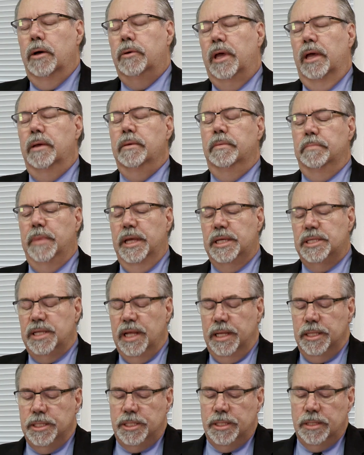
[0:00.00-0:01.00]
okay makes
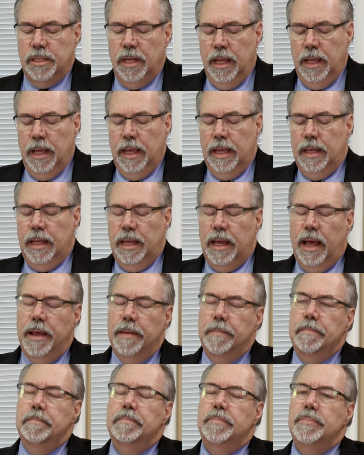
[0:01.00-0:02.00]
sense
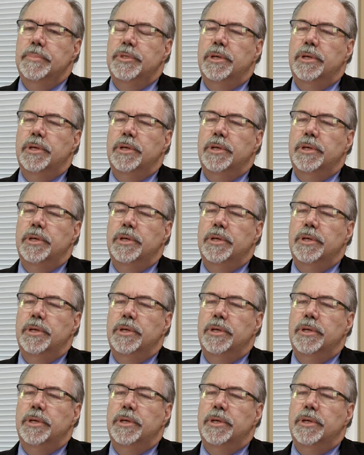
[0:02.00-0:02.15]
um,